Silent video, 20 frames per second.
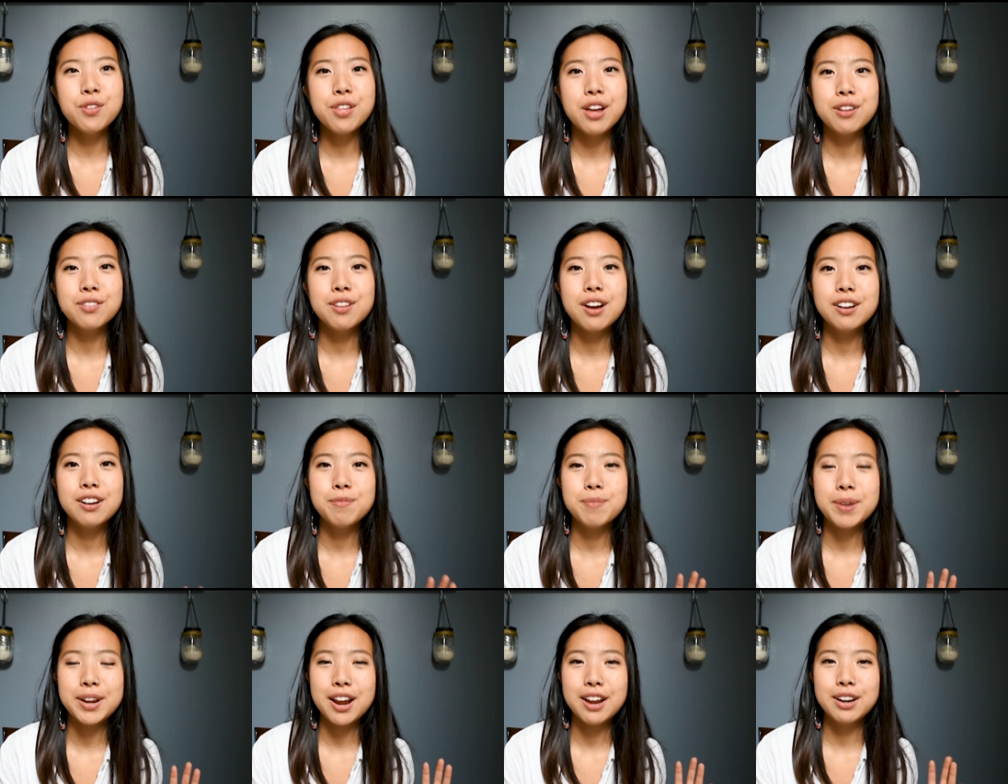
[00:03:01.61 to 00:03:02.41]
that a lot
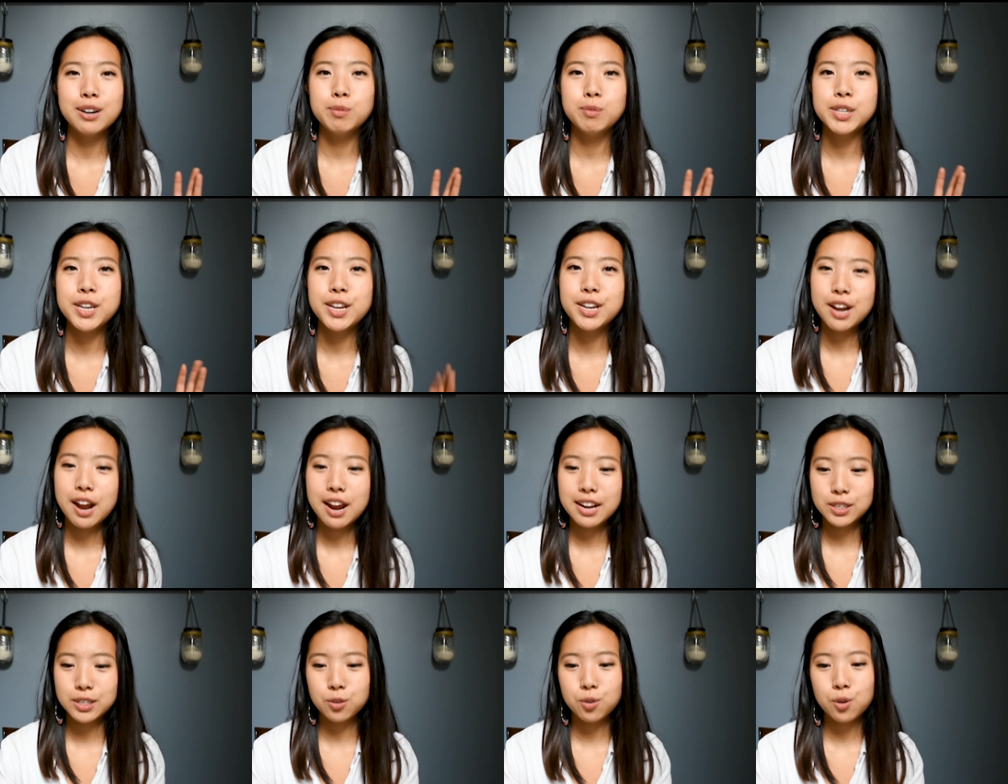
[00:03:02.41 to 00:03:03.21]
of my items in
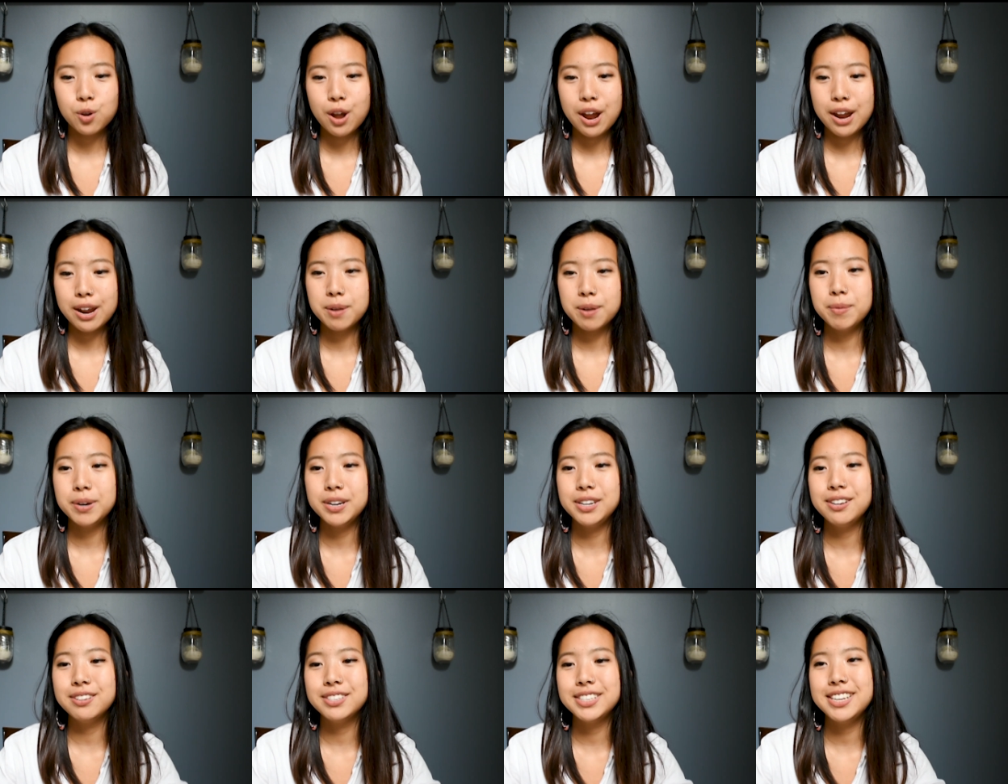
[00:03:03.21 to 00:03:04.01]
high school, I had
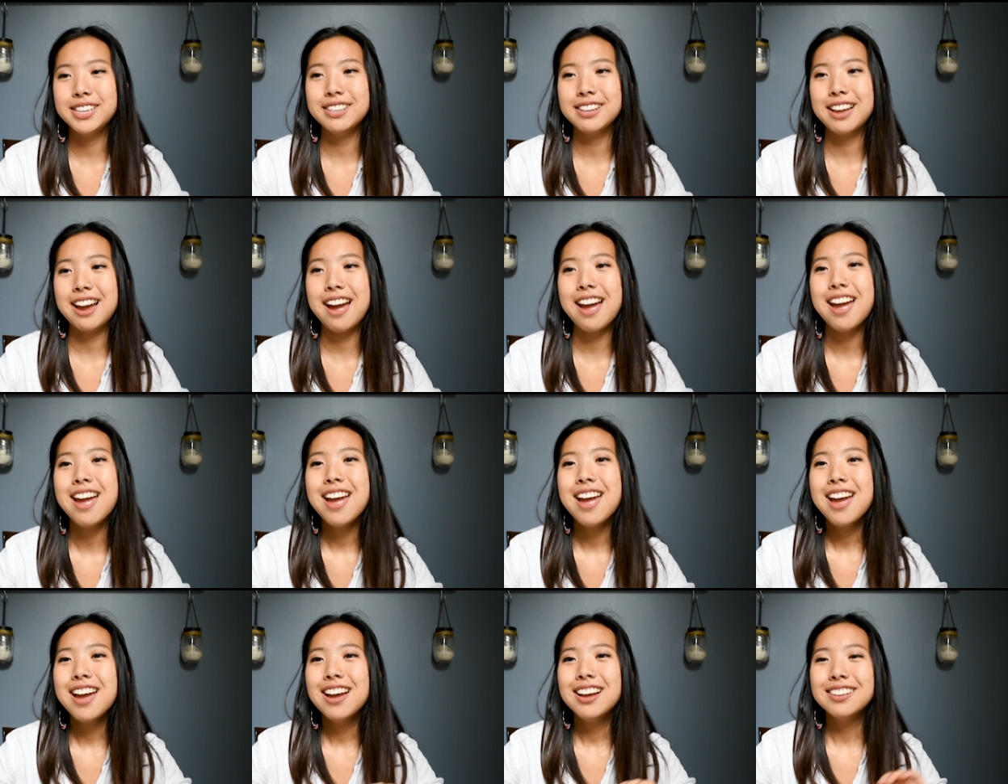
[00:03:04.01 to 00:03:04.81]
been using that
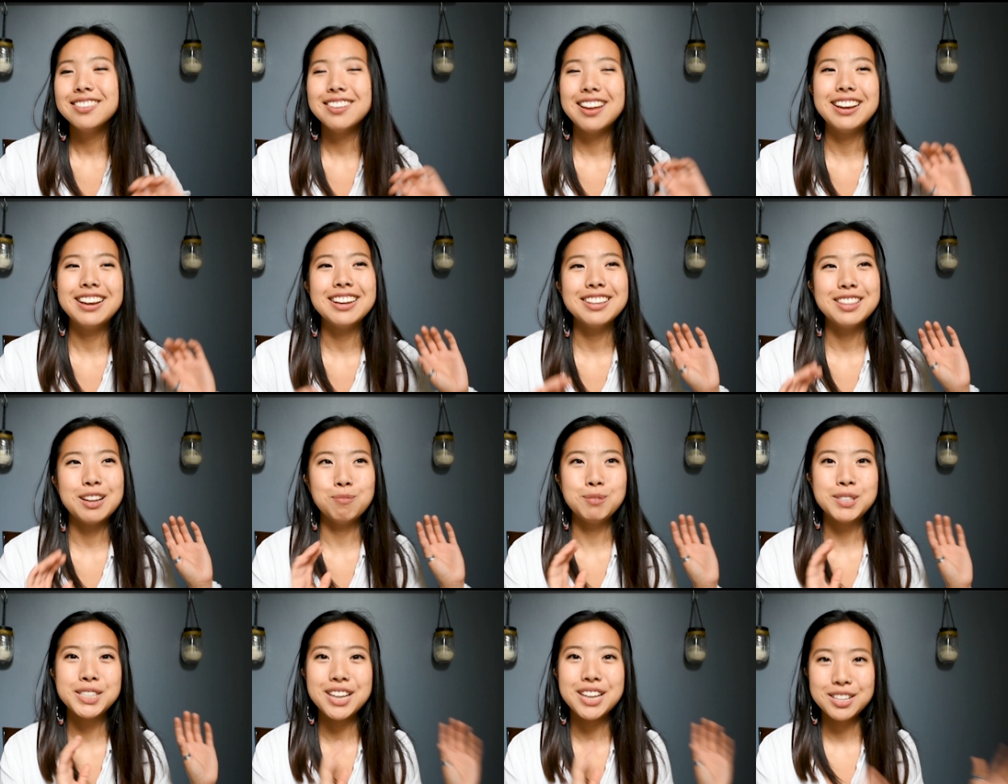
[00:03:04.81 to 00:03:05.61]
like
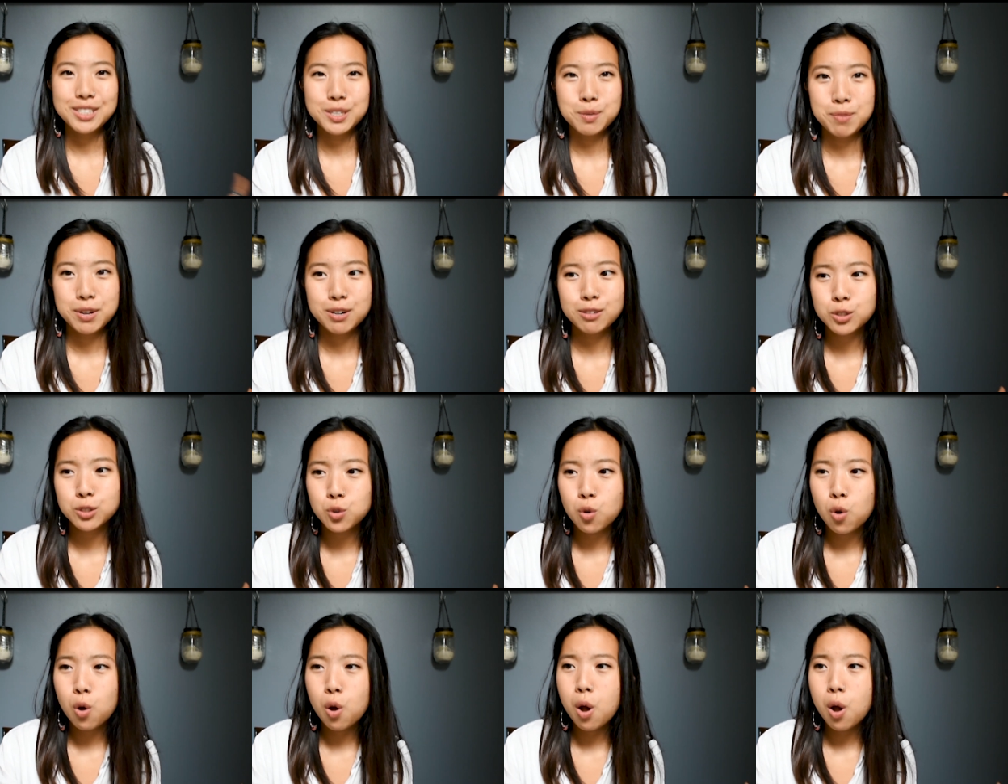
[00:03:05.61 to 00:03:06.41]
them since middle
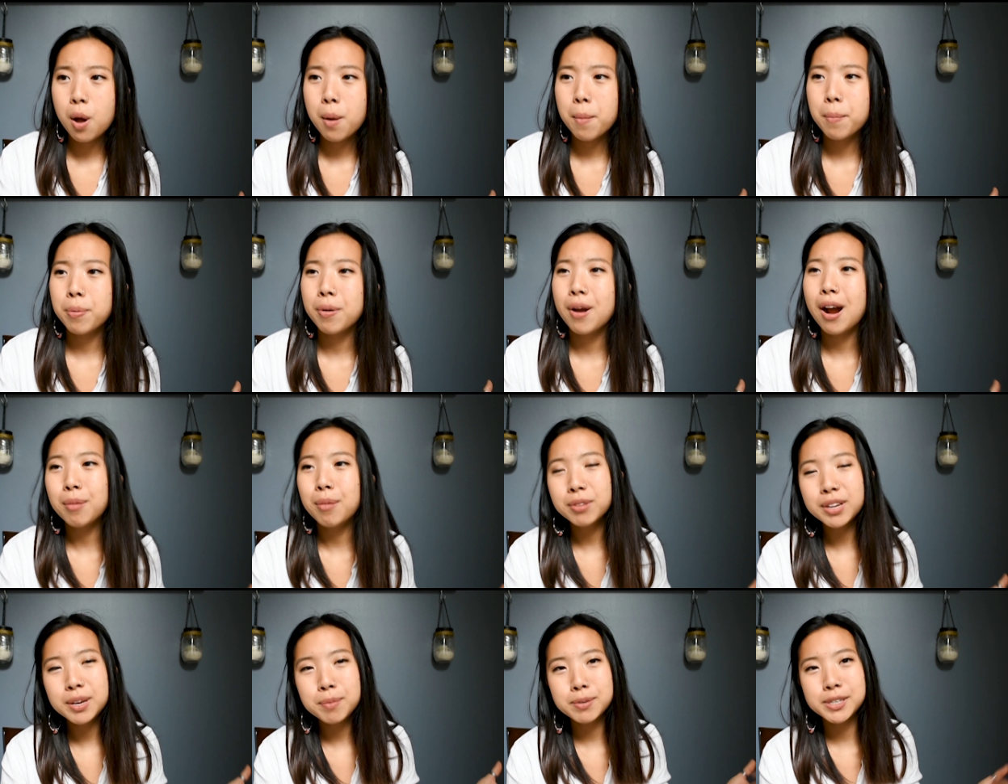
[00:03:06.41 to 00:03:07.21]
school,
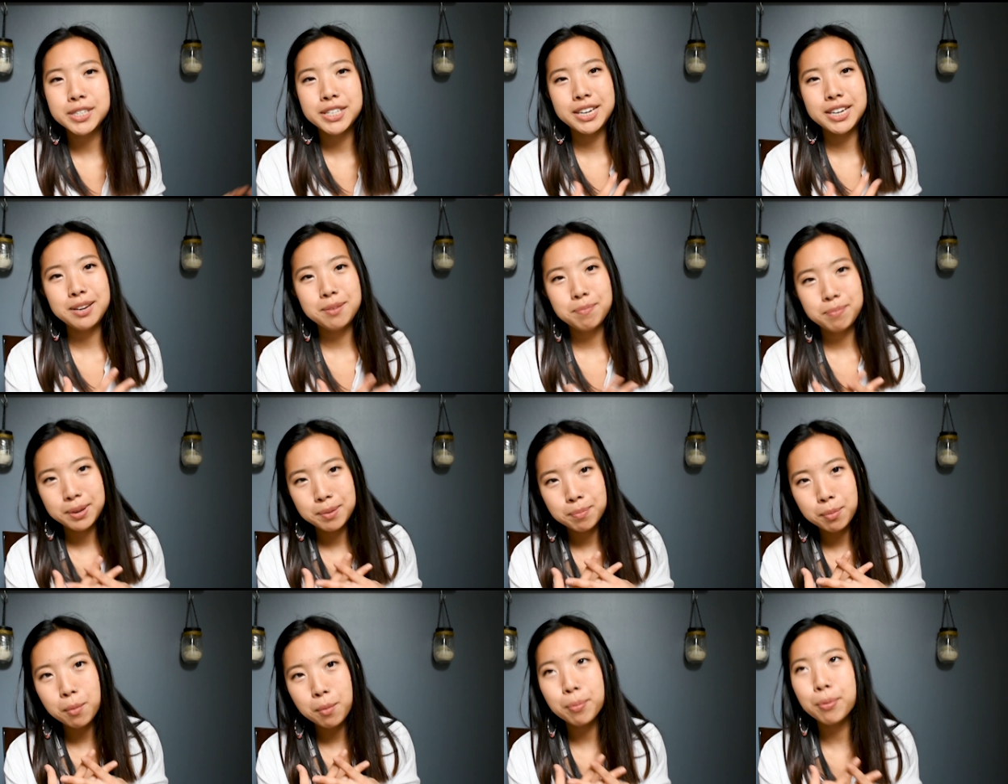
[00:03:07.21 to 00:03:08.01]
probably petite
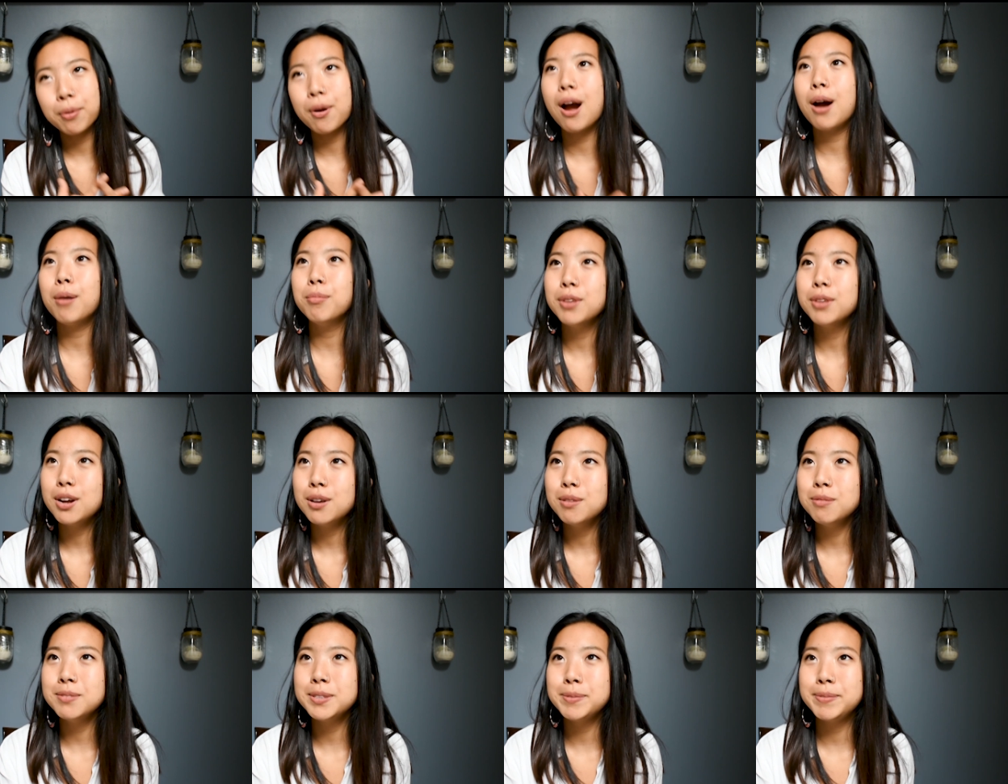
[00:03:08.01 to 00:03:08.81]
people
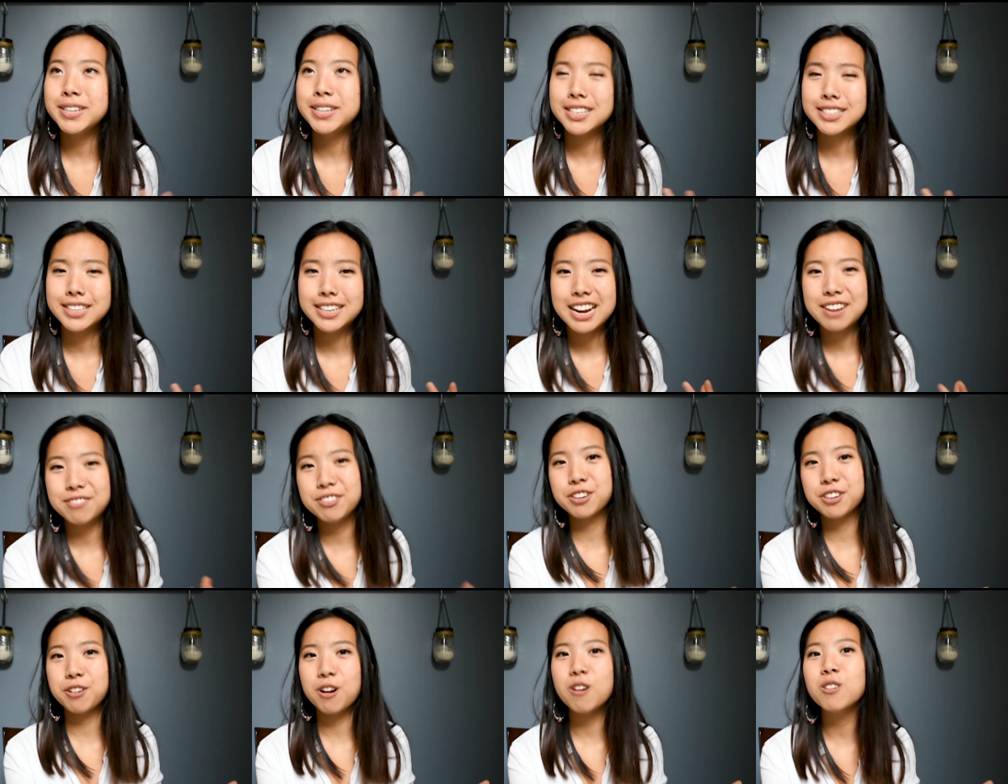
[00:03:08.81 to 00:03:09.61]
problems because I
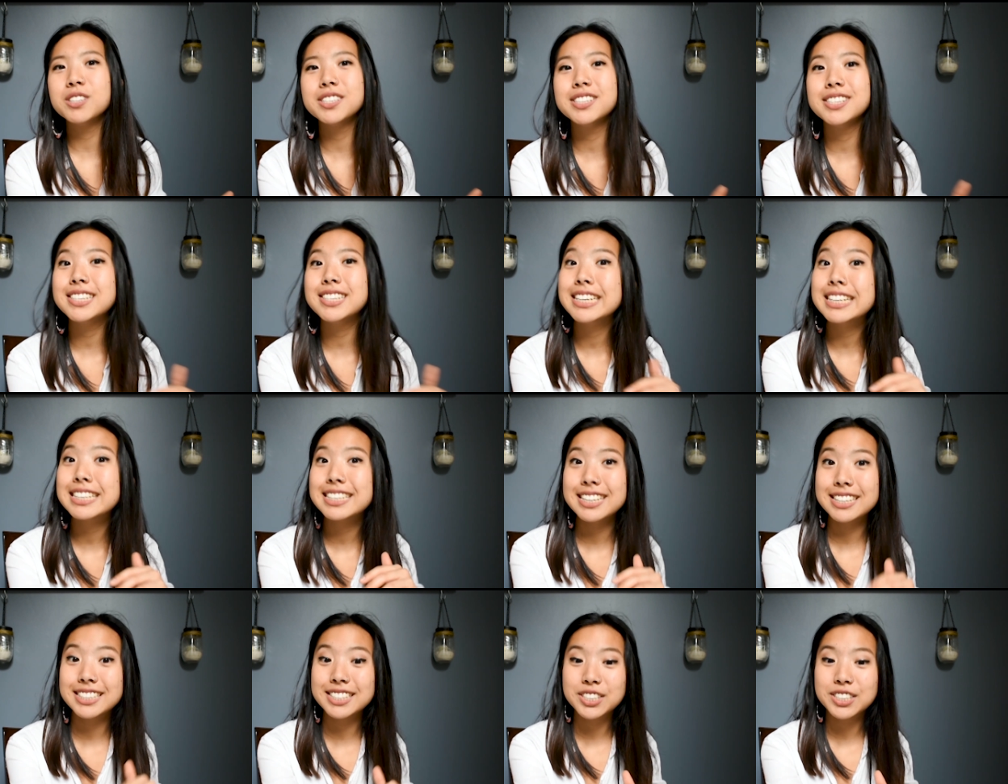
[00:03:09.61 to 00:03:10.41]
haven't grown since like
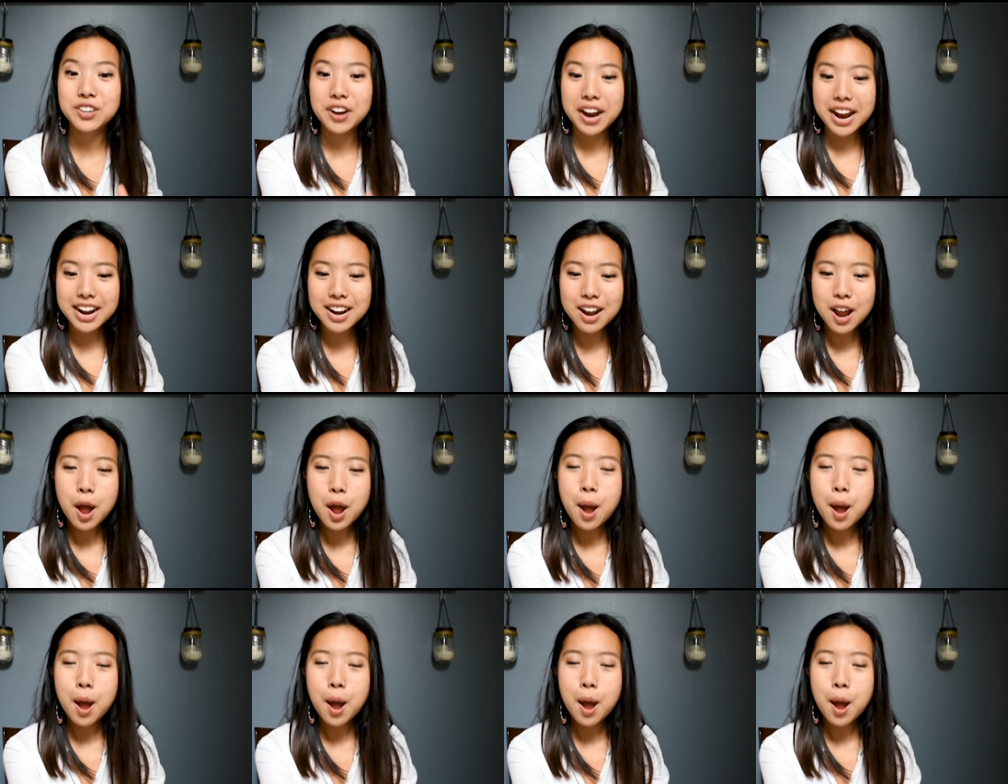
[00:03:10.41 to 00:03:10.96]
6th grade,